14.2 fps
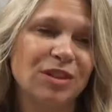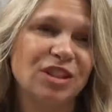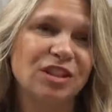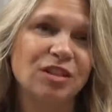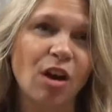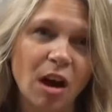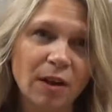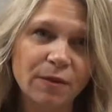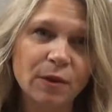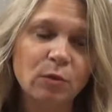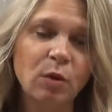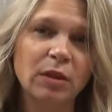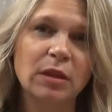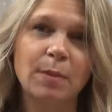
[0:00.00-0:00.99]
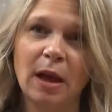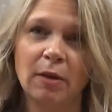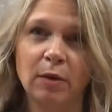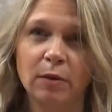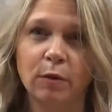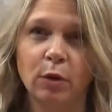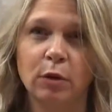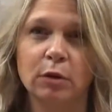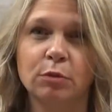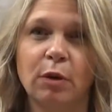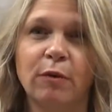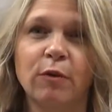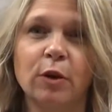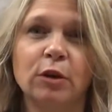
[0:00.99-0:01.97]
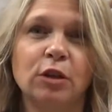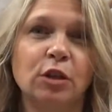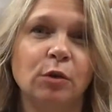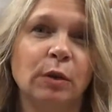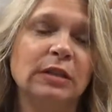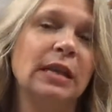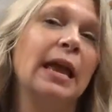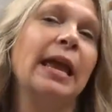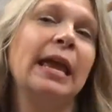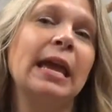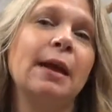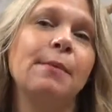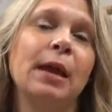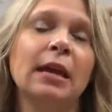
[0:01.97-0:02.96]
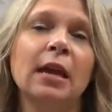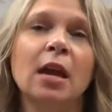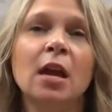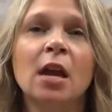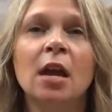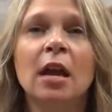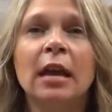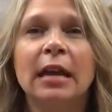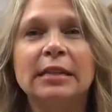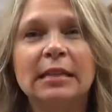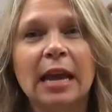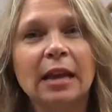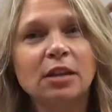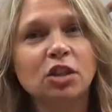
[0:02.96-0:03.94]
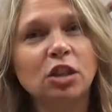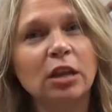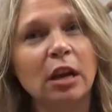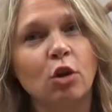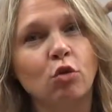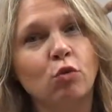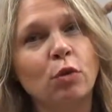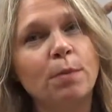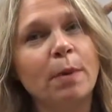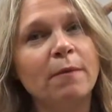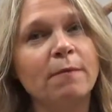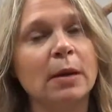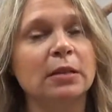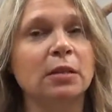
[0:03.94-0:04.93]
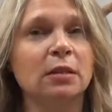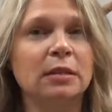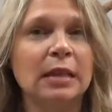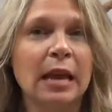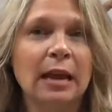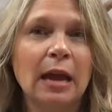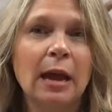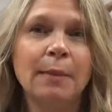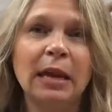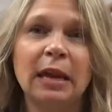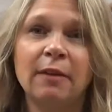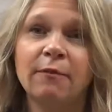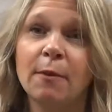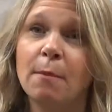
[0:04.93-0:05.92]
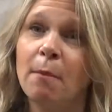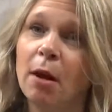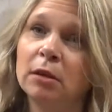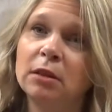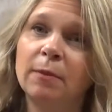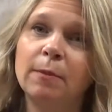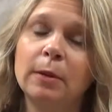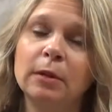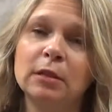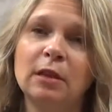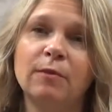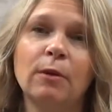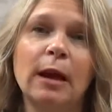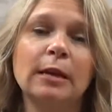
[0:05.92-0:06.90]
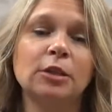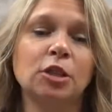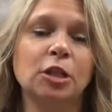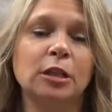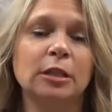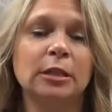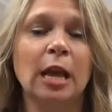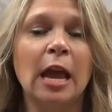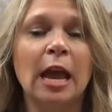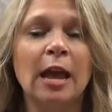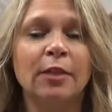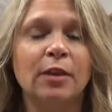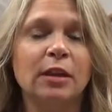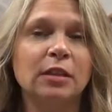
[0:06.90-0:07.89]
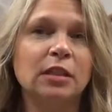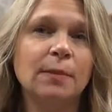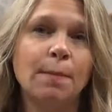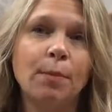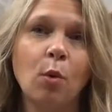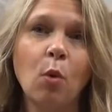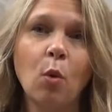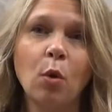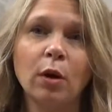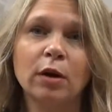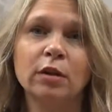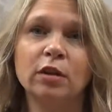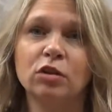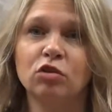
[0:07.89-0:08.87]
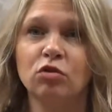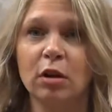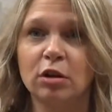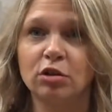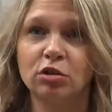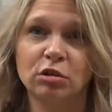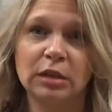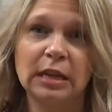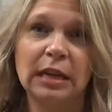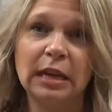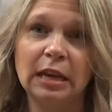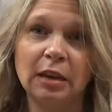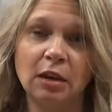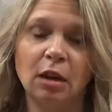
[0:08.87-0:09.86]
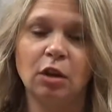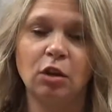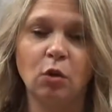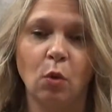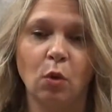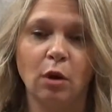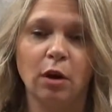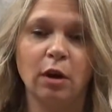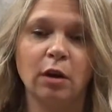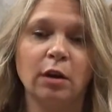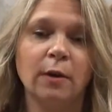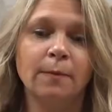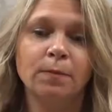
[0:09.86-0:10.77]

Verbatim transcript: which is often what the pelvic floor is referred to as a hammock. It's actually a group of muscles that come in from multiple directions that support the structures in your